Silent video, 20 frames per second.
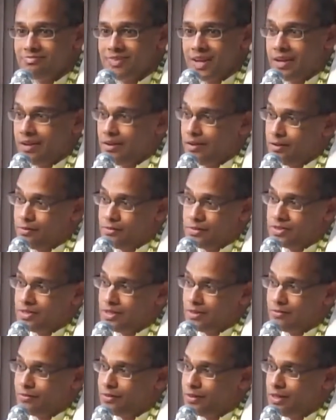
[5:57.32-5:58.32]
And love is
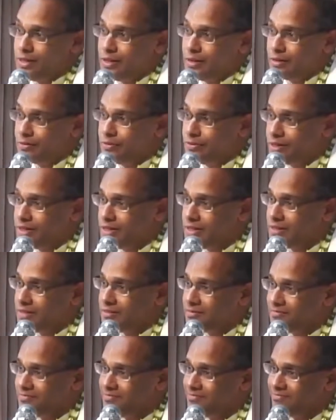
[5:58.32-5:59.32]
definitely not free.
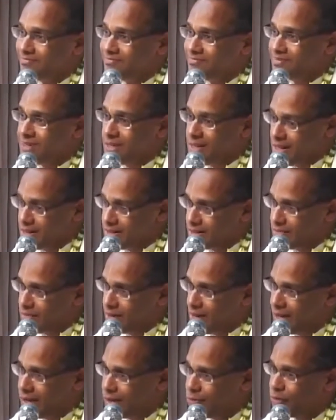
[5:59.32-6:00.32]
It has a
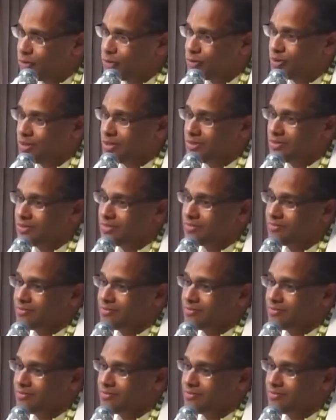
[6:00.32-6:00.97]
value to it.